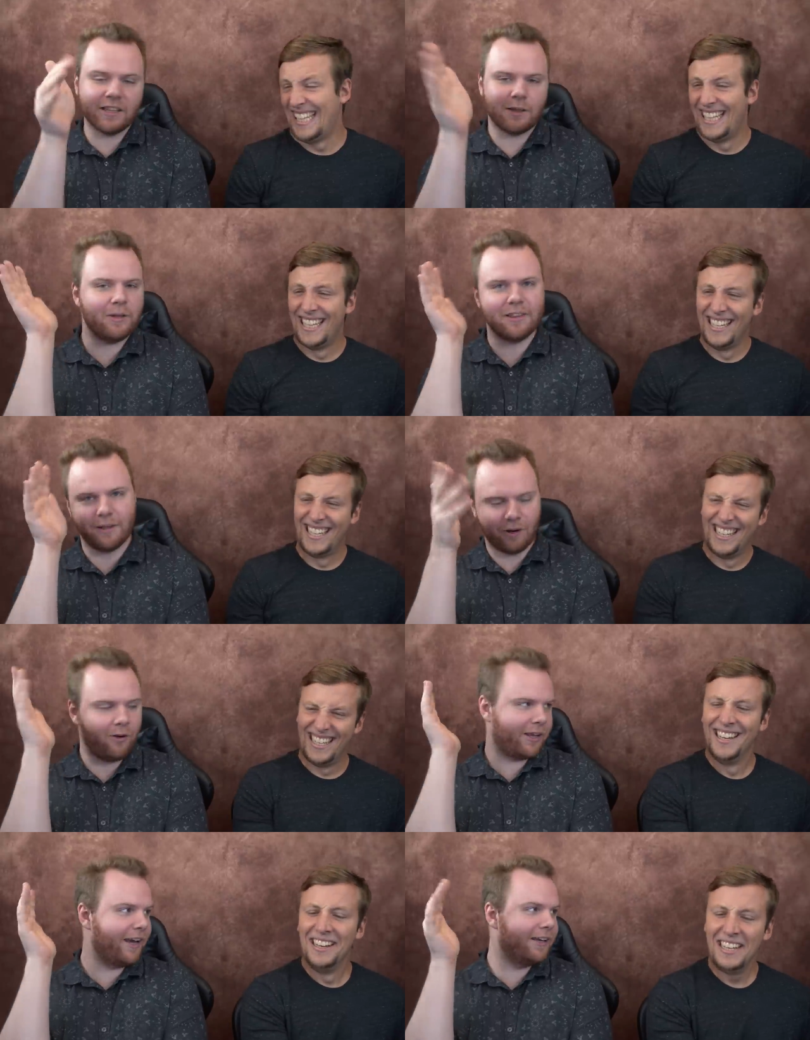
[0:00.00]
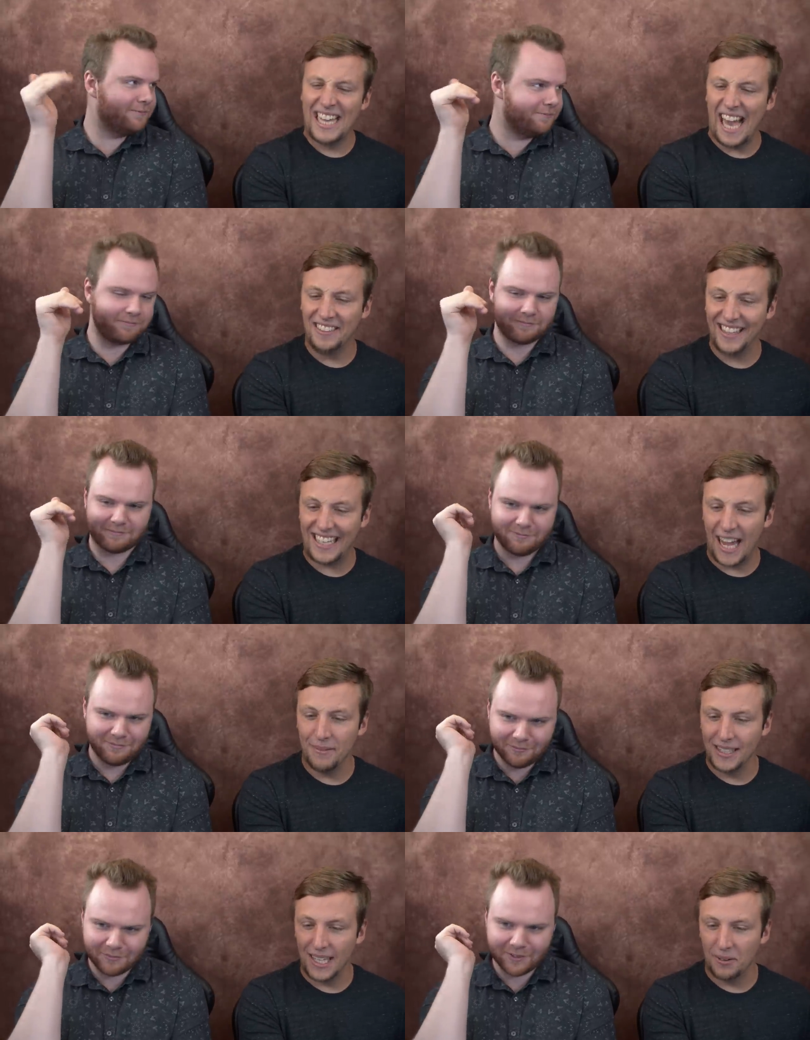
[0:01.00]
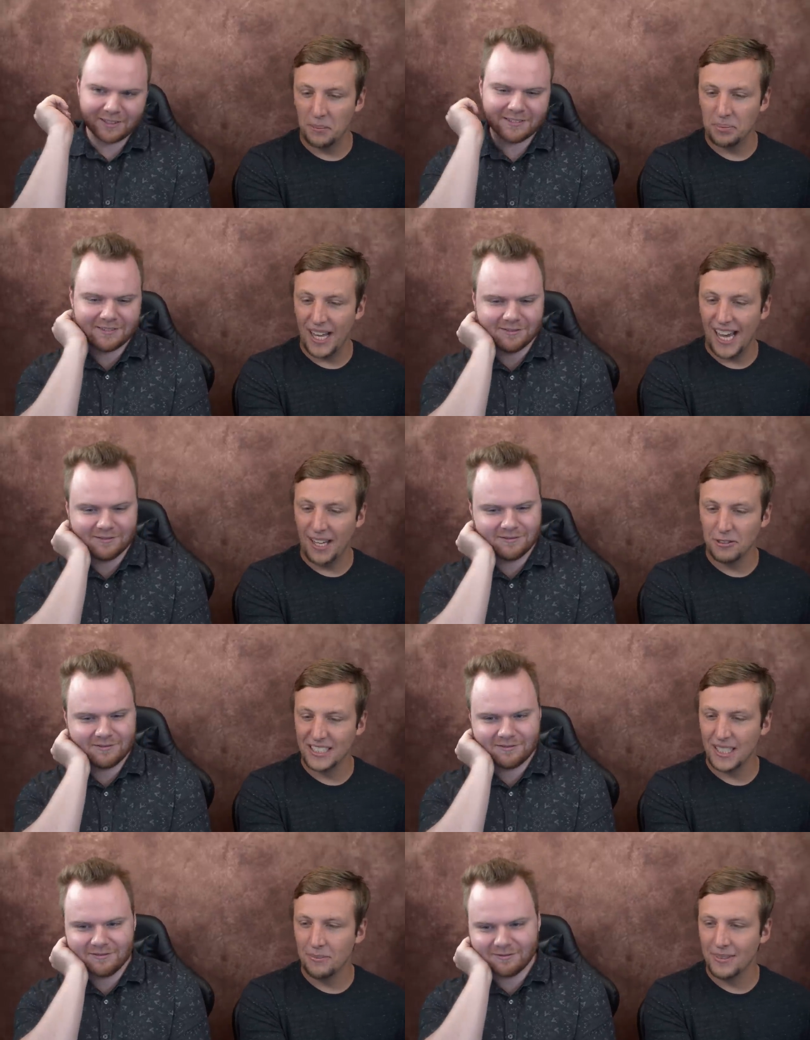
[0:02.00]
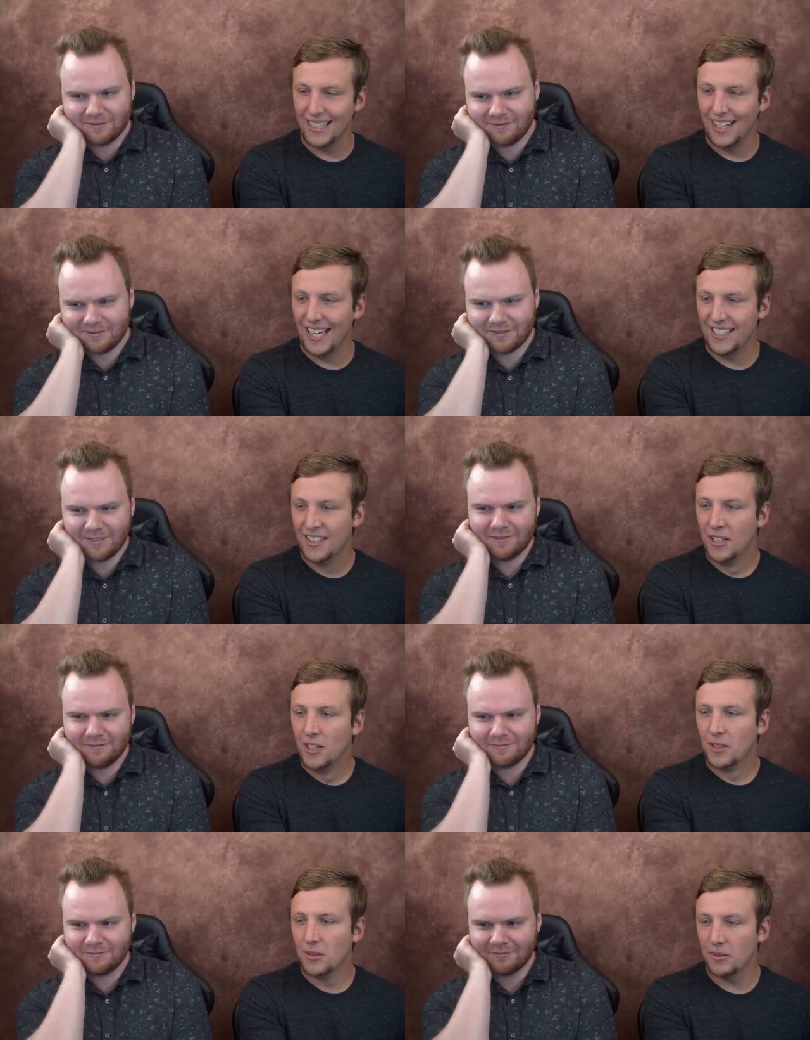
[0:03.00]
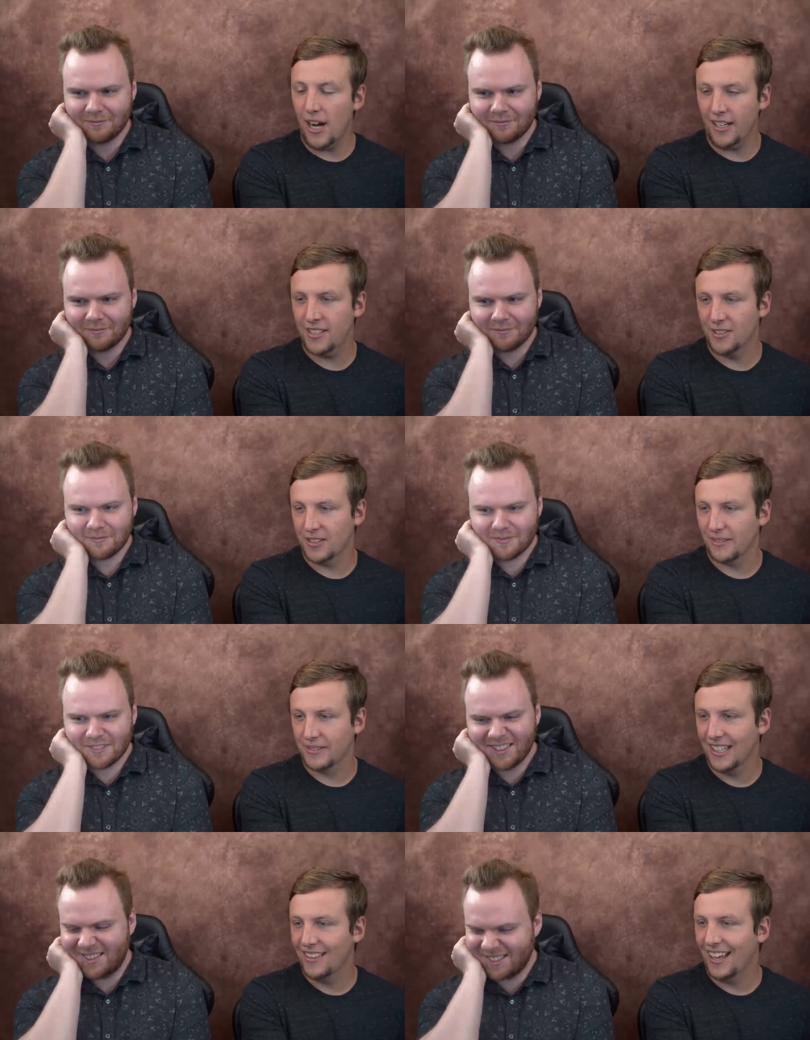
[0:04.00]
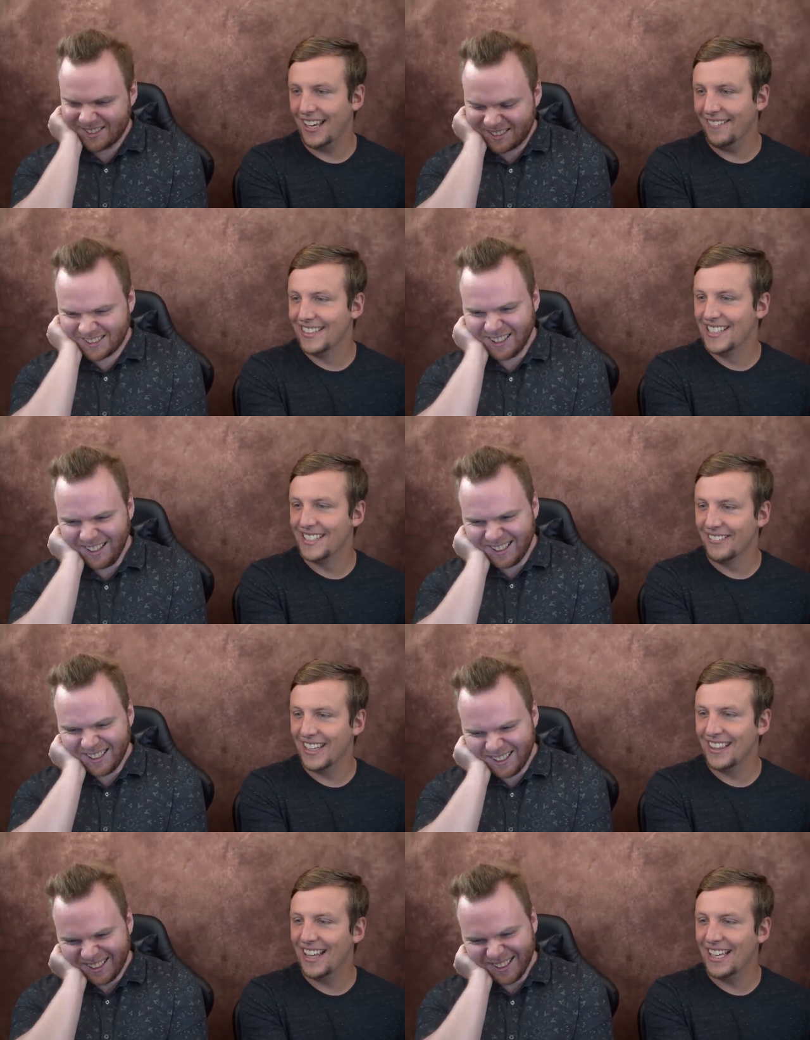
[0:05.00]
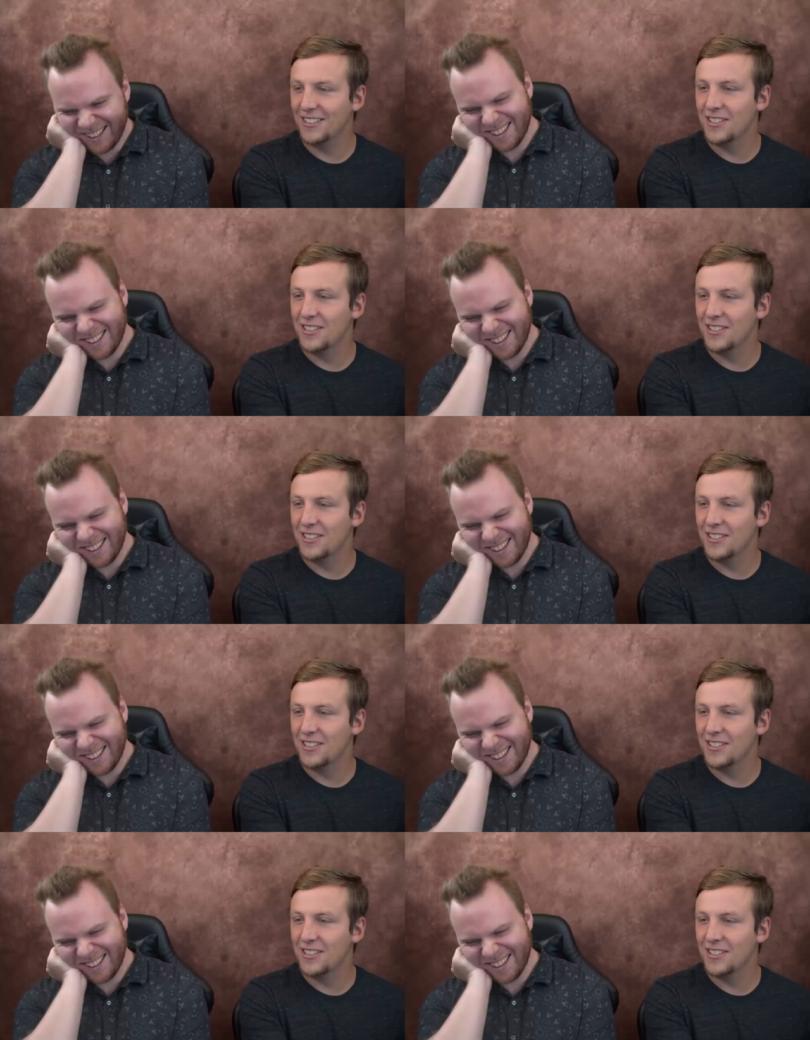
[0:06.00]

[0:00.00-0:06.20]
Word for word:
Speaker 1: then they beat them and, oh, okay
Speaker 2: yeah and the game that they were playing was something like rocks or something like it was something like